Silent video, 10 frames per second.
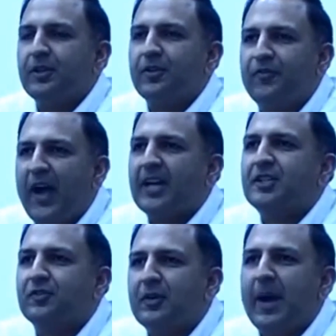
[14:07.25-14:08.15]
you know, the
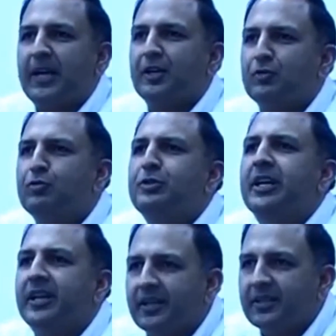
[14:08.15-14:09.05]
facts of the matter, who
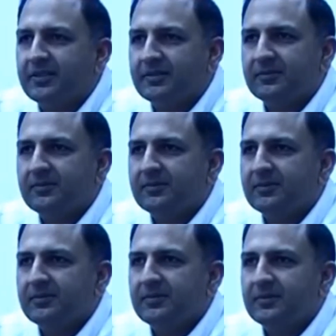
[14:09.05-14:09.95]
did it,
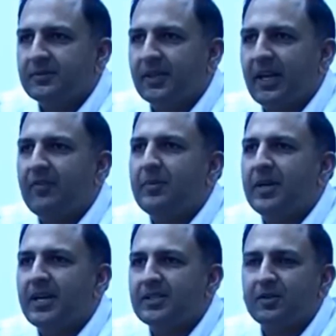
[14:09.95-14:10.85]
right?
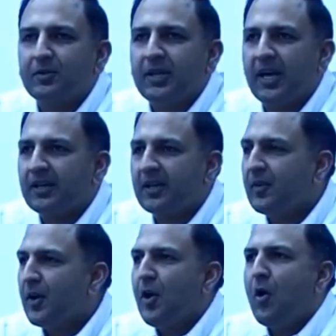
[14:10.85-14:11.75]
Everybody has their own
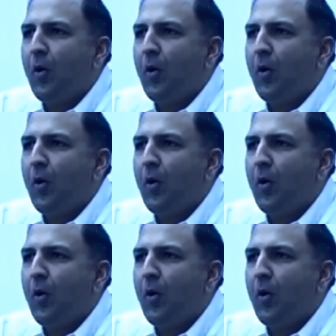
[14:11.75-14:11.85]
narrative.